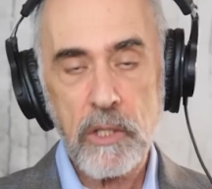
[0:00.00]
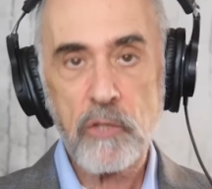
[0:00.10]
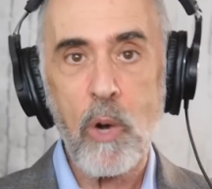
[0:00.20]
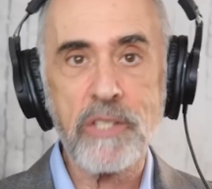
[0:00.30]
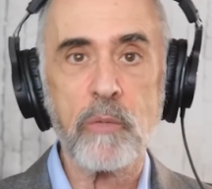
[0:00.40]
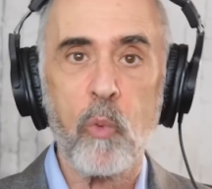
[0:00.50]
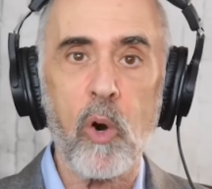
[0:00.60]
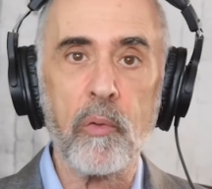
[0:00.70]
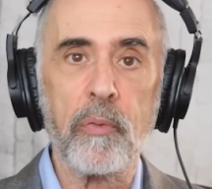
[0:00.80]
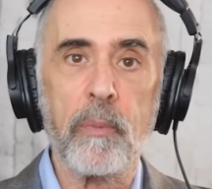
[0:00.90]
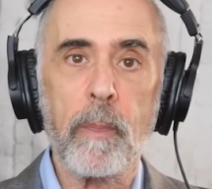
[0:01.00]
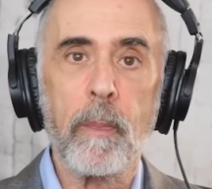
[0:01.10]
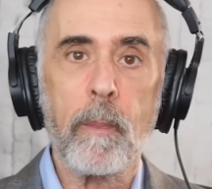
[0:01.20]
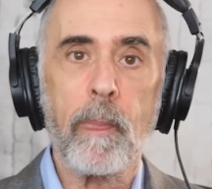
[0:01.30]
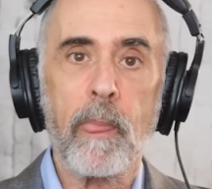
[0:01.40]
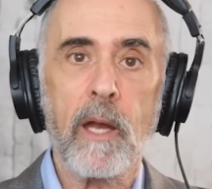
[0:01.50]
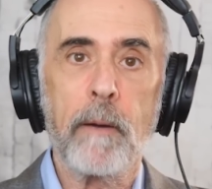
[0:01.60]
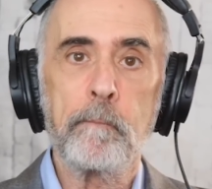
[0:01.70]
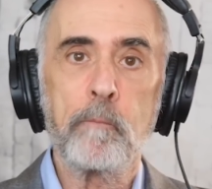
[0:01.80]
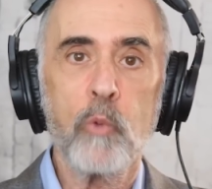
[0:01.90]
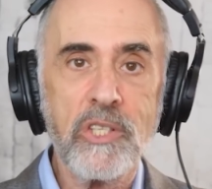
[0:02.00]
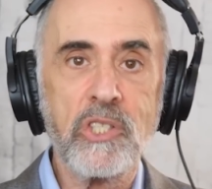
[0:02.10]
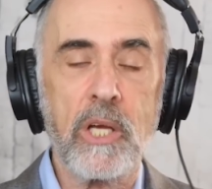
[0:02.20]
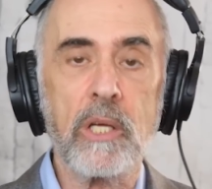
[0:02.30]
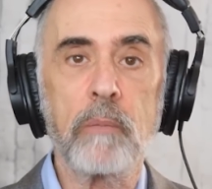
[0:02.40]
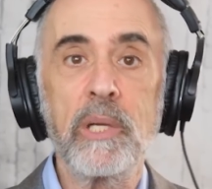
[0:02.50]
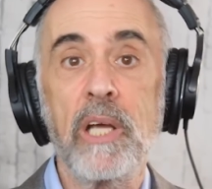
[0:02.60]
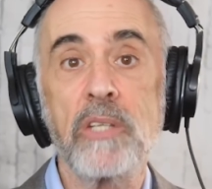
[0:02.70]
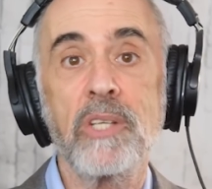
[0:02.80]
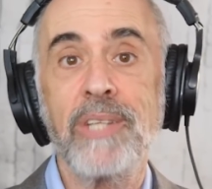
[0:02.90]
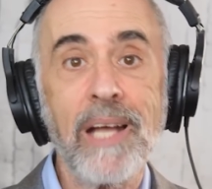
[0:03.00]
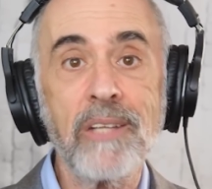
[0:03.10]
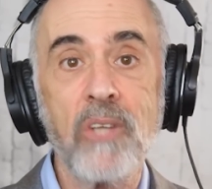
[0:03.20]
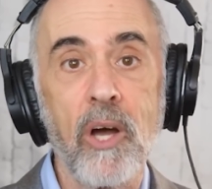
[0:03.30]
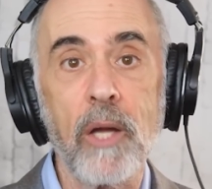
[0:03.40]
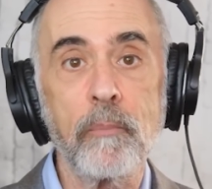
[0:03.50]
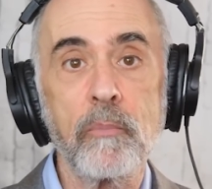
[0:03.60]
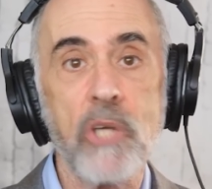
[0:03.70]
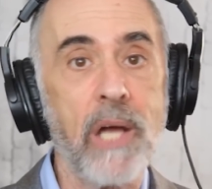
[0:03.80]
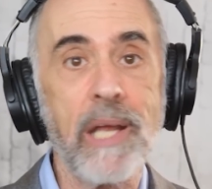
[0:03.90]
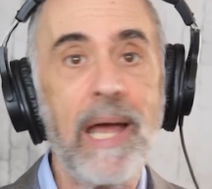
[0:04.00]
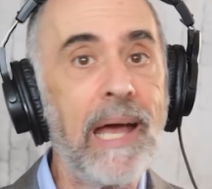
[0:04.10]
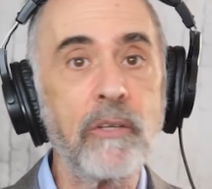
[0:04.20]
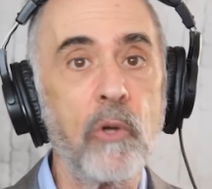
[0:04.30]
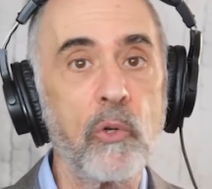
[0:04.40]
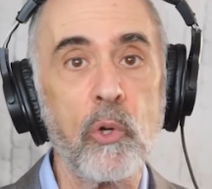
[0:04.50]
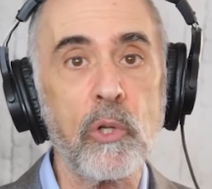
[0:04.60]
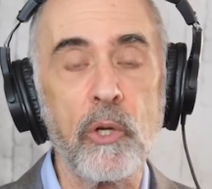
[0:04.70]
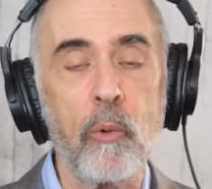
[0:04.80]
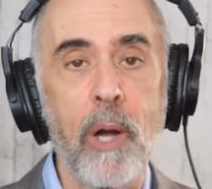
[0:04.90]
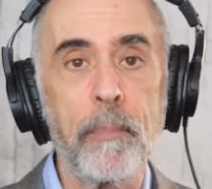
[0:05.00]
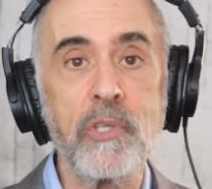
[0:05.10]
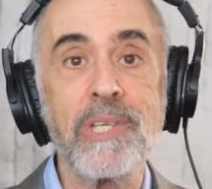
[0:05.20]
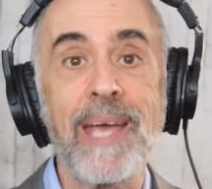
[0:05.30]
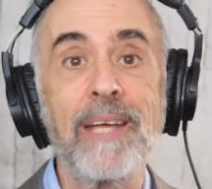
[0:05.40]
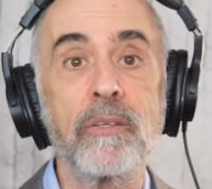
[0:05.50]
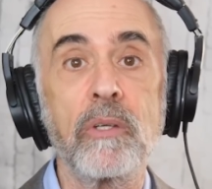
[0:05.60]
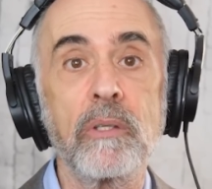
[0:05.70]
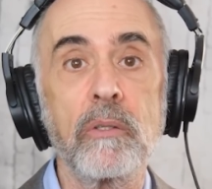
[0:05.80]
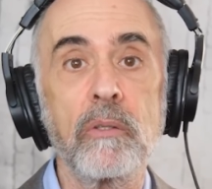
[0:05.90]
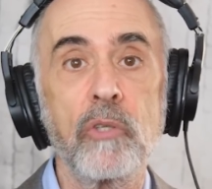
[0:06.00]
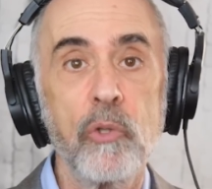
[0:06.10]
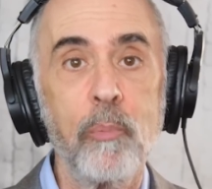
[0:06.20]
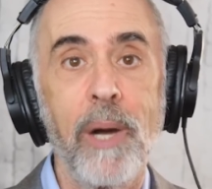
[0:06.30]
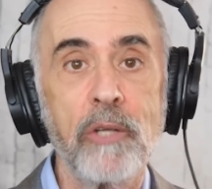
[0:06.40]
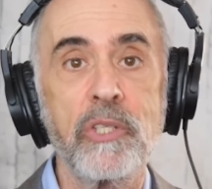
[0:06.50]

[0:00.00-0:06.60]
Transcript: this wasn't worth risking because at that time, China had no nuclear weapons. And two, Mao